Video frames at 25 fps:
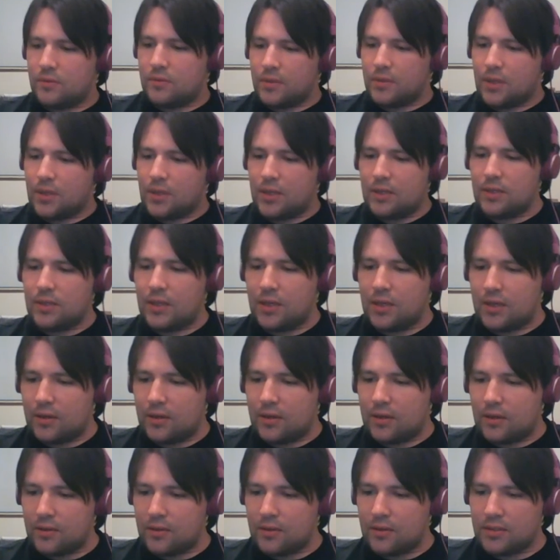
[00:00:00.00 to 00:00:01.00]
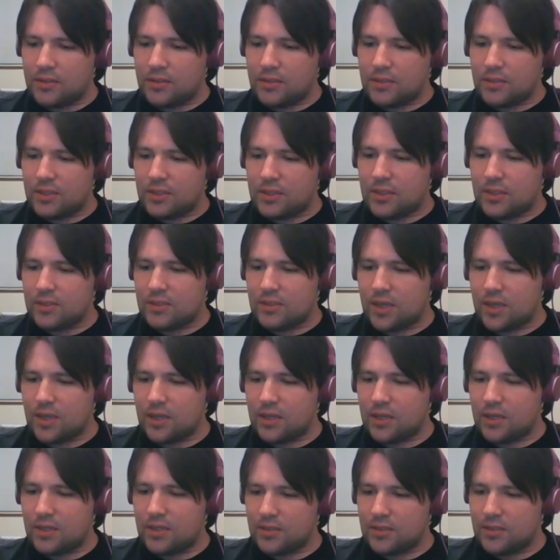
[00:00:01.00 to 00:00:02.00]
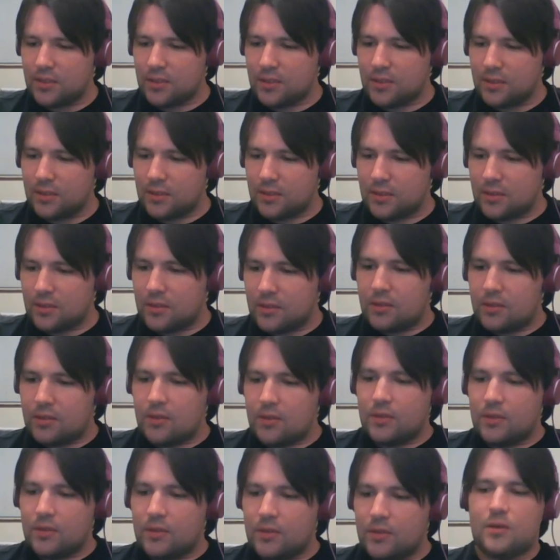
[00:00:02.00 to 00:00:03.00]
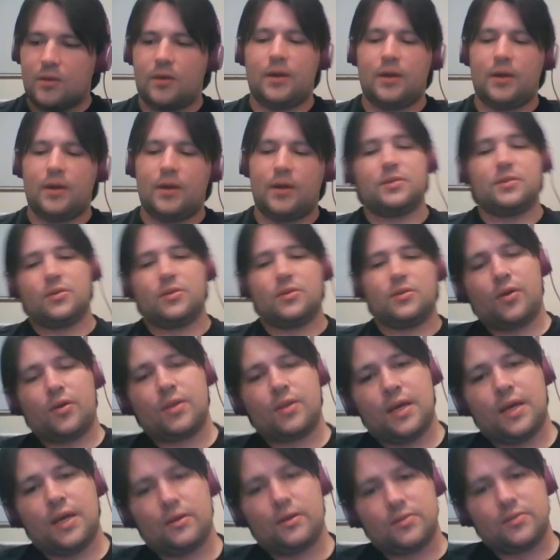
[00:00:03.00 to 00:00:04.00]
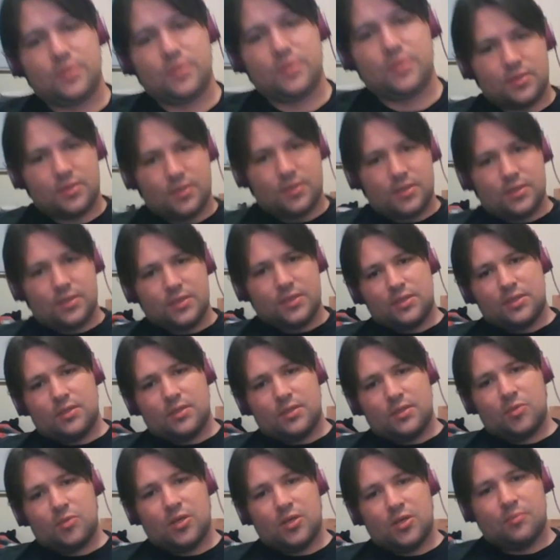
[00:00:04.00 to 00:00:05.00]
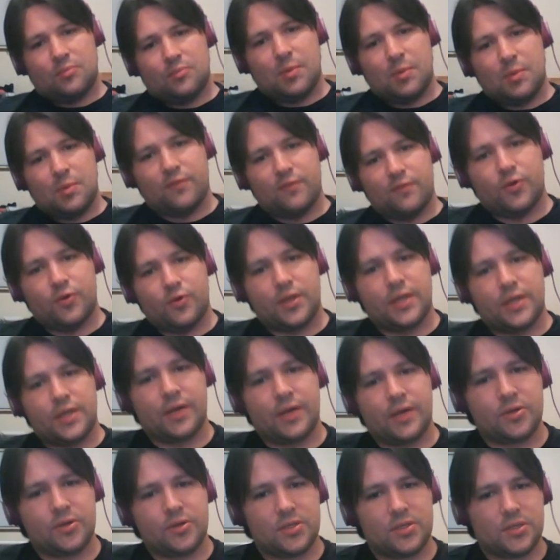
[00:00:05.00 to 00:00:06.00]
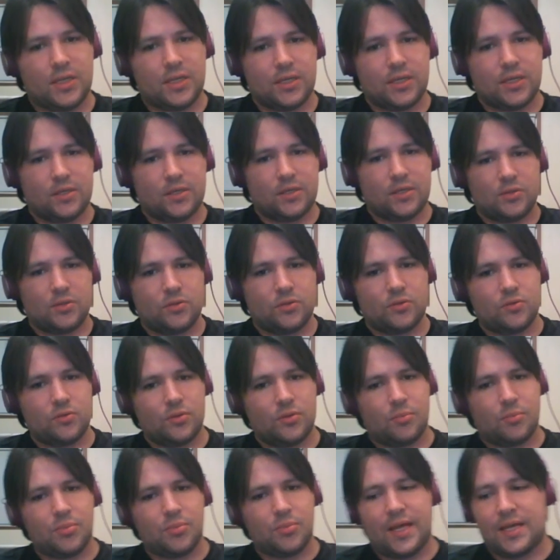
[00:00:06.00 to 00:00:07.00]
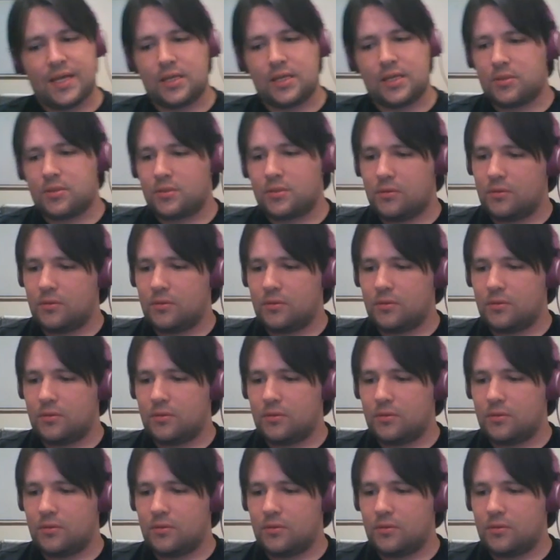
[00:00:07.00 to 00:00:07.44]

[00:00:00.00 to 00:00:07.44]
And then another 6 days. All right, and so you're on the outskirts of the system, and it'll be about 48 hours to get to the planet.